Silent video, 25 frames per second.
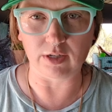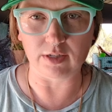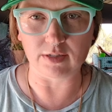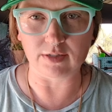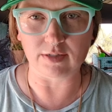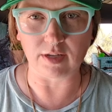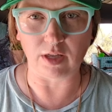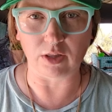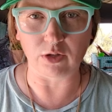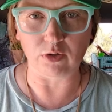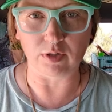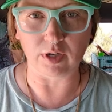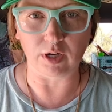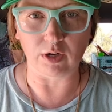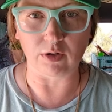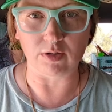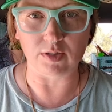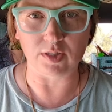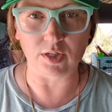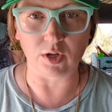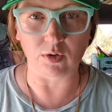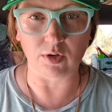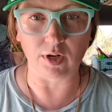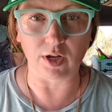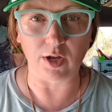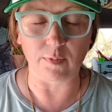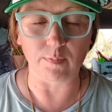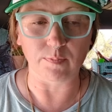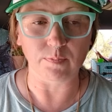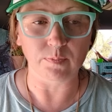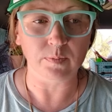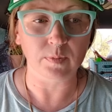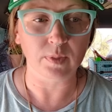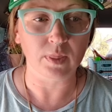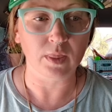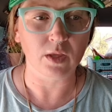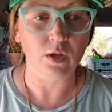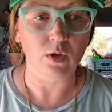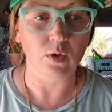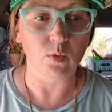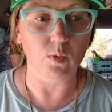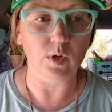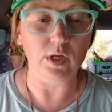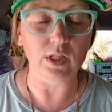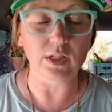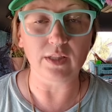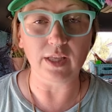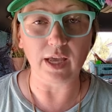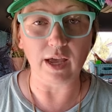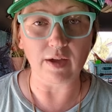in southern Arizona.
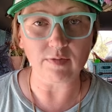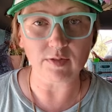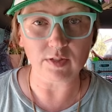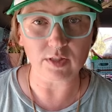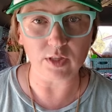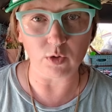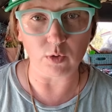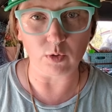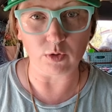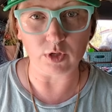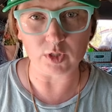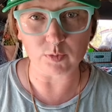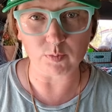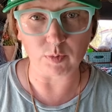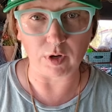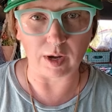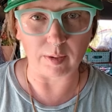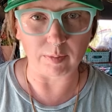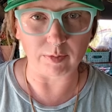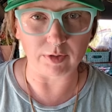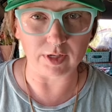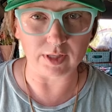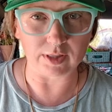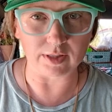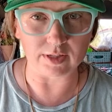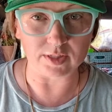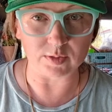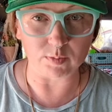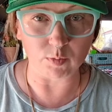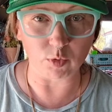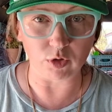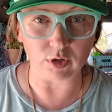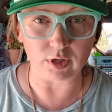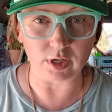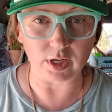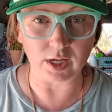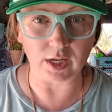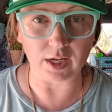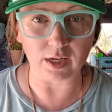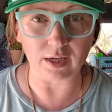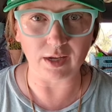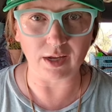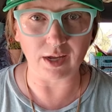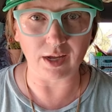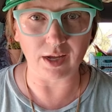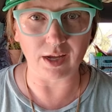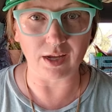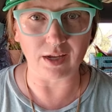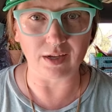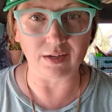We left the horse property this morning
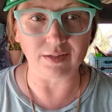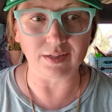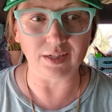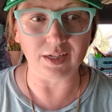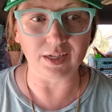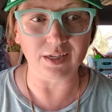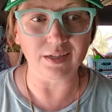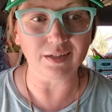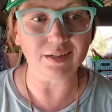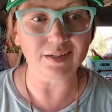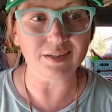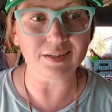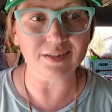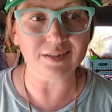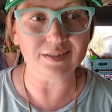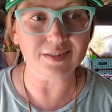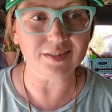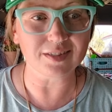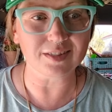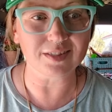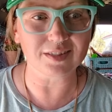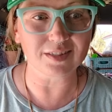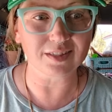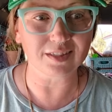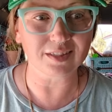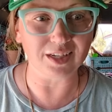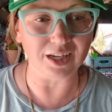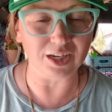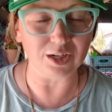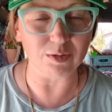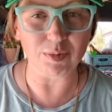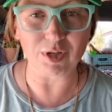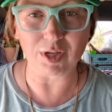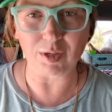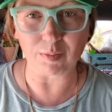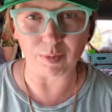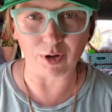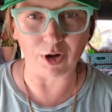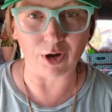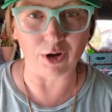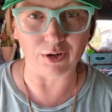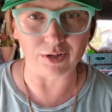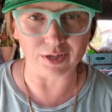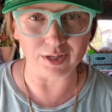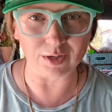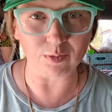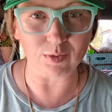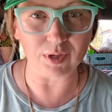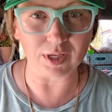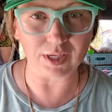and it is going to be a
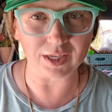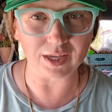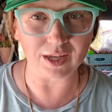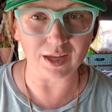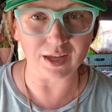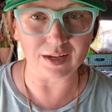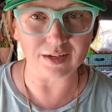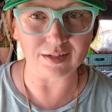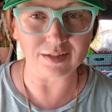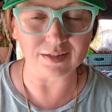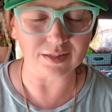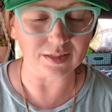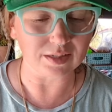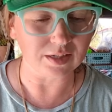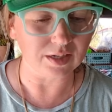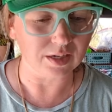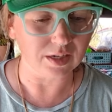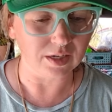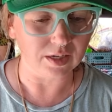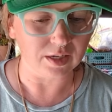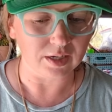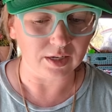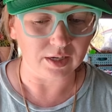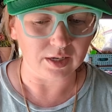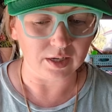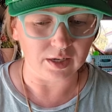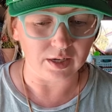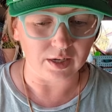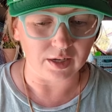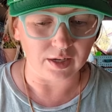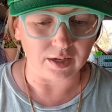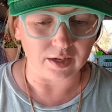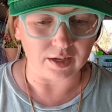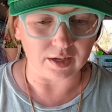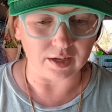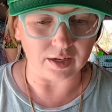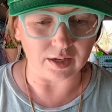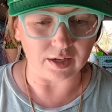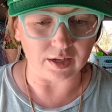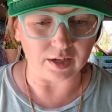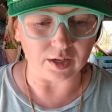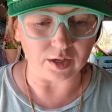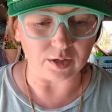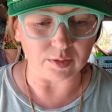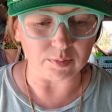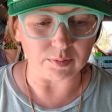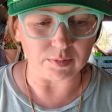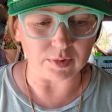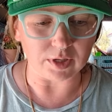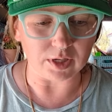party weekend.
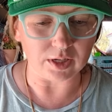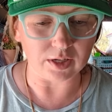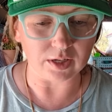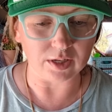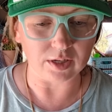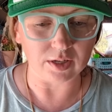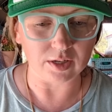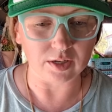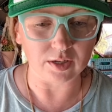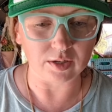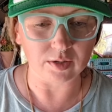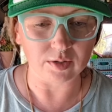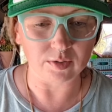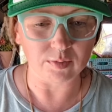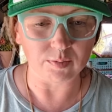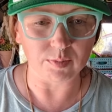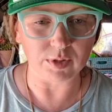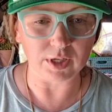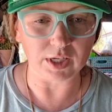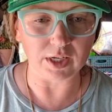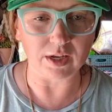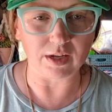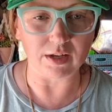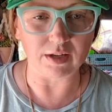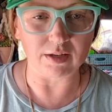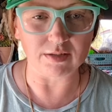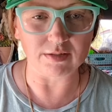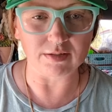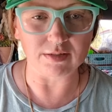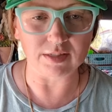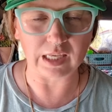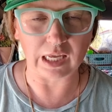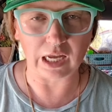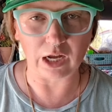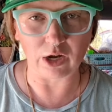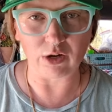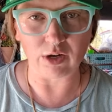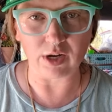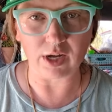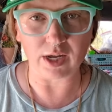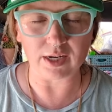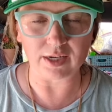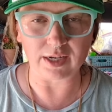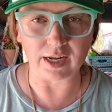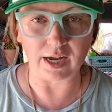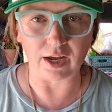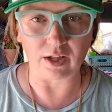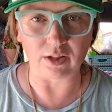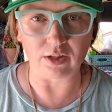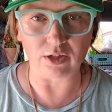Um, because Kara
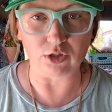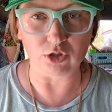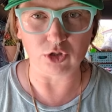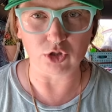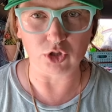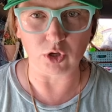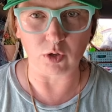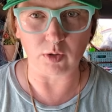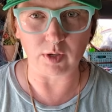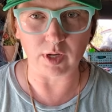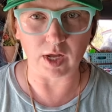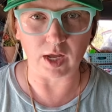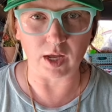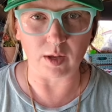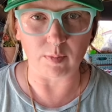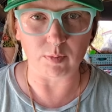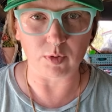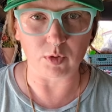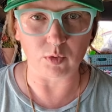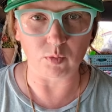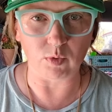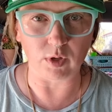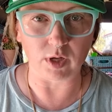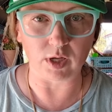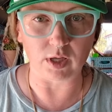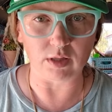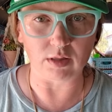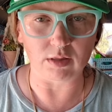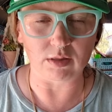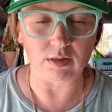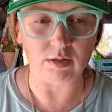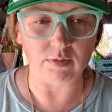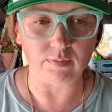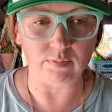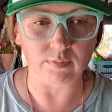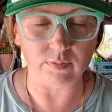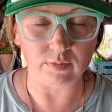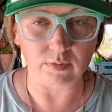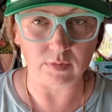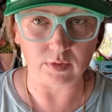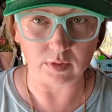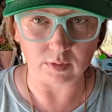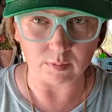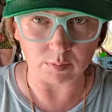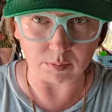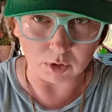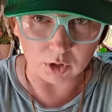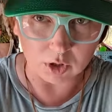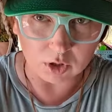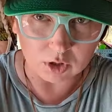and Alan showed up with
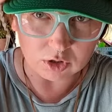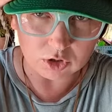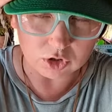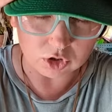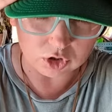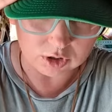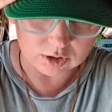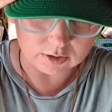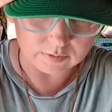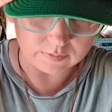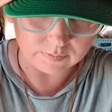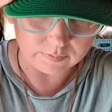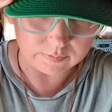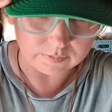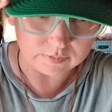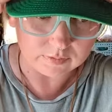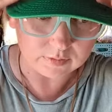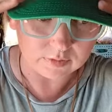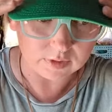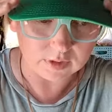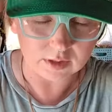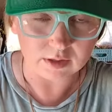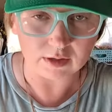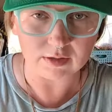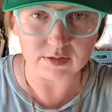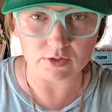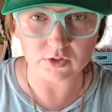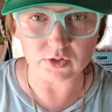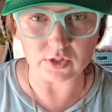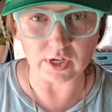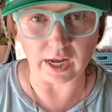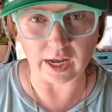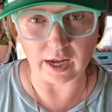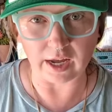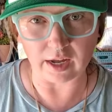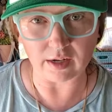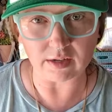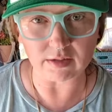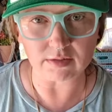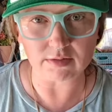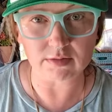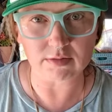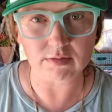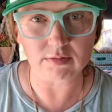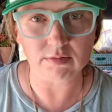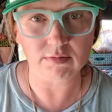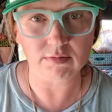merch, snacks,